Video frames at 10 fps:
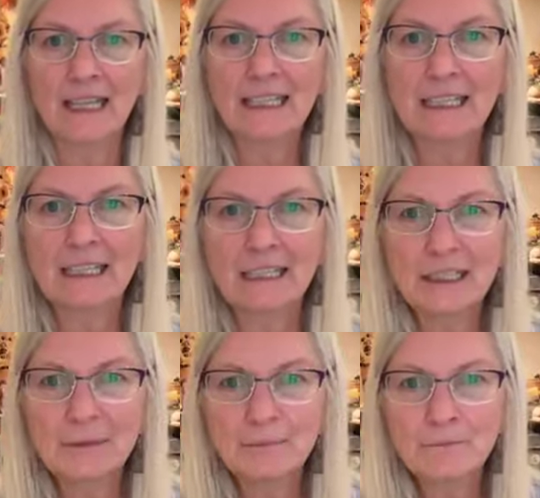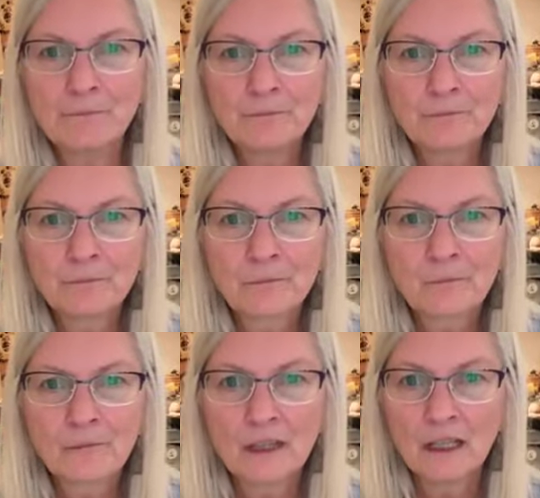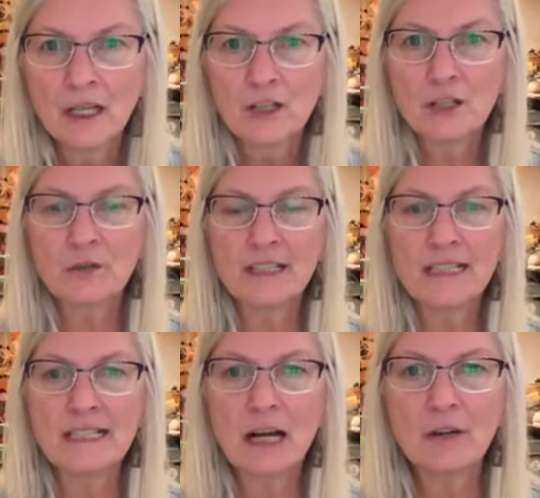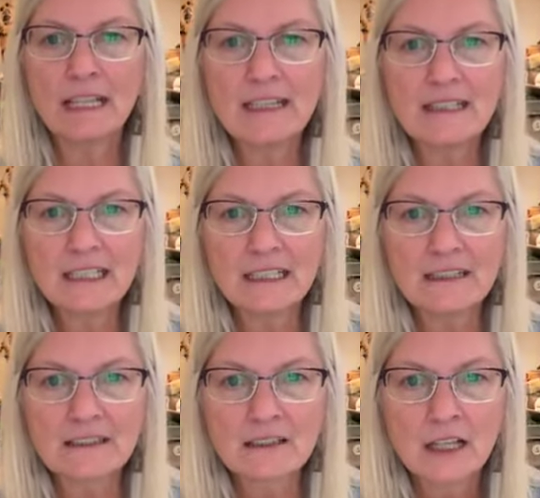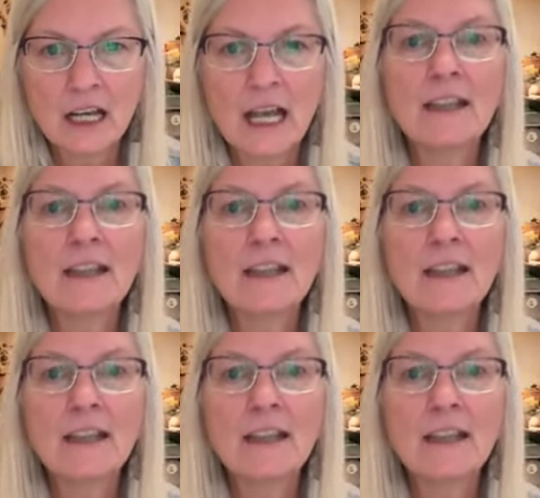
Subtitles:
Hey, Kim. So this is how easy it is.